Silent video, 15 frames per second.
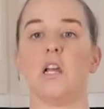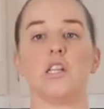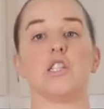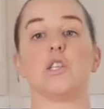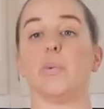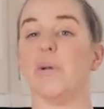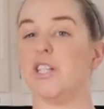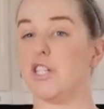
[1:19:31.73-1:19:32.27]

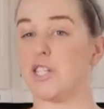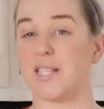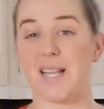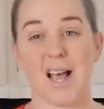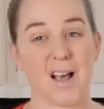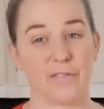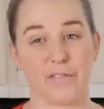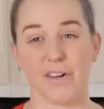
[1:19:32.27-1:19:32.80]
So we just
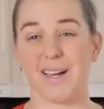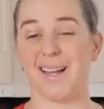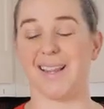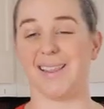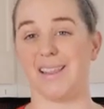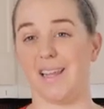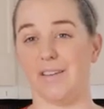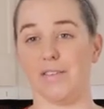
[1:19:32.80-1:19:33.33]
cover it
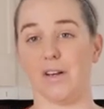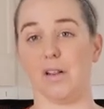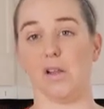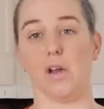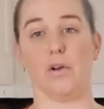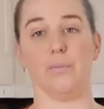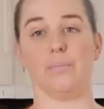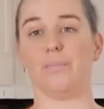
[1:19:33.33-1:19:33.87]
and leave it
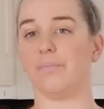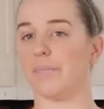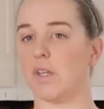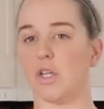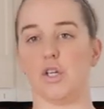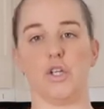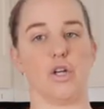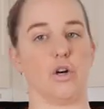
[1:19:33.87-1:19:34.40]
alone.
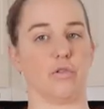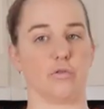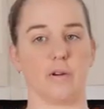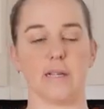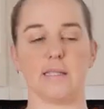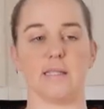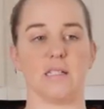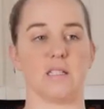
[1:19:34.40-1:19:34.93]
No
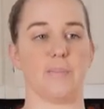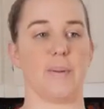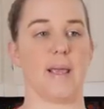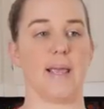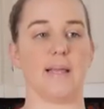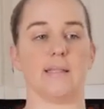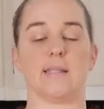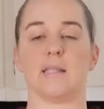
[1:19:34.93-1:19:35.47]
reason to
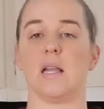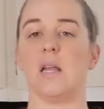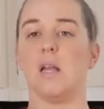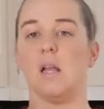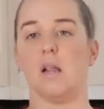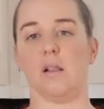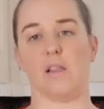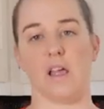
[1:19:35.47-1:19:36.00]
baste.
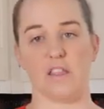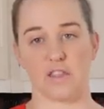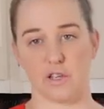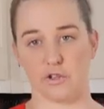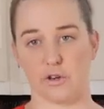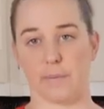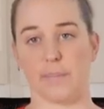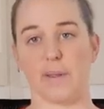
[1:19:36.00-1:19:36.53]
Let
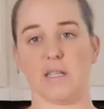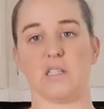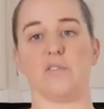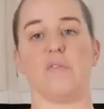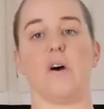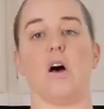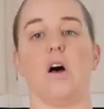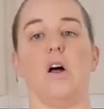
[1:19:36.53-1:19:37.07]
the drippings
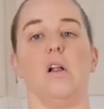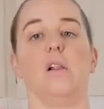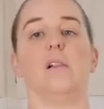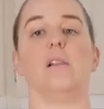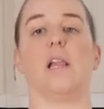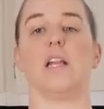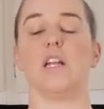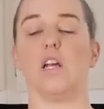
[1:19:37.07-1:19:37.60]

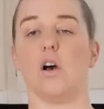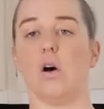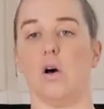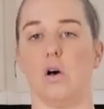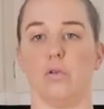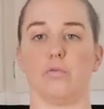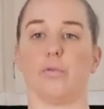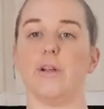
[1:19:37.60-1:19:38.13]
fall, let it
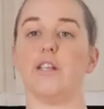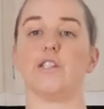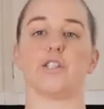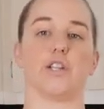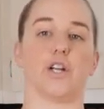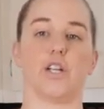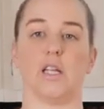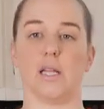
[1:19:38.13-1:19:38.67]
all
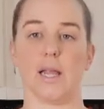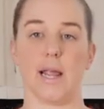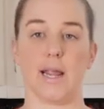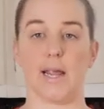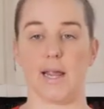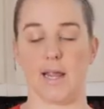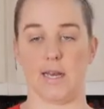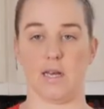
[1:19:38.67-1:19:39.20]

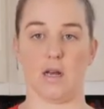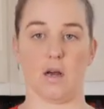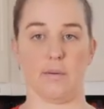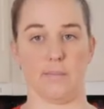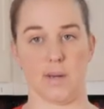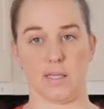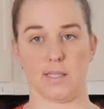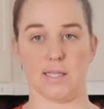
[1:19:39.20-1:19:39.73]
recirculate in
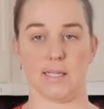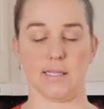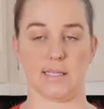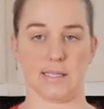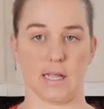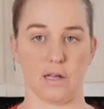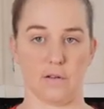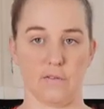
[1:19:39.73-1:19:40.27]
amongst
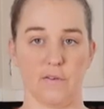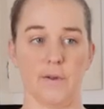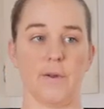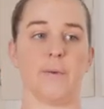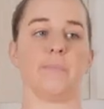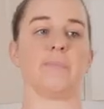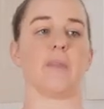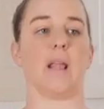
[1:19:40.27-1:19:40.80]
itself,
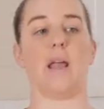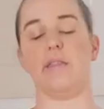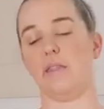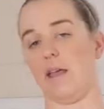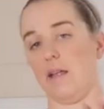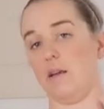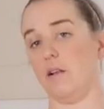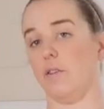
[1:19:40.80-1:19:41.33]
and
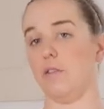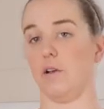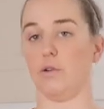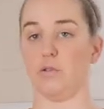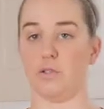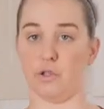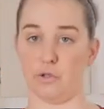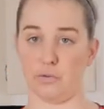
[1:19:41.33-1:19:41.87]
then
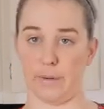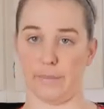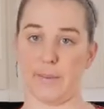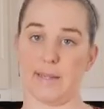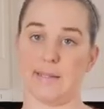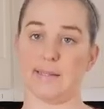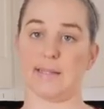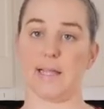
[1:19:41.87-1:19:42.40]
those
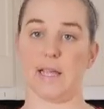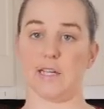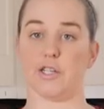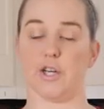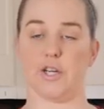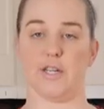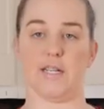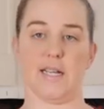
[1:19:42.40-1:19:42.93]
drippings get
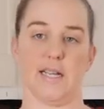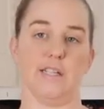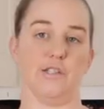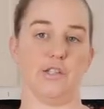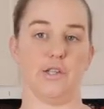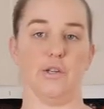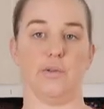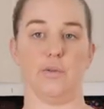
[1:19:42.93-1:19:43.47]
turned
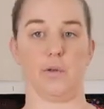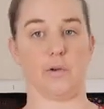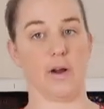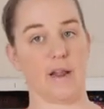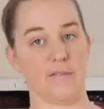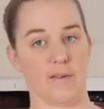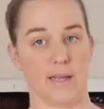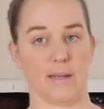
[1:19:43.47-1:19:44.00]
into the
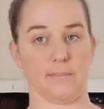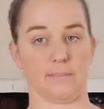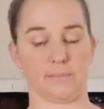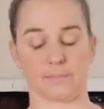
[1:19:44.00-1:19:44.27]
gravy.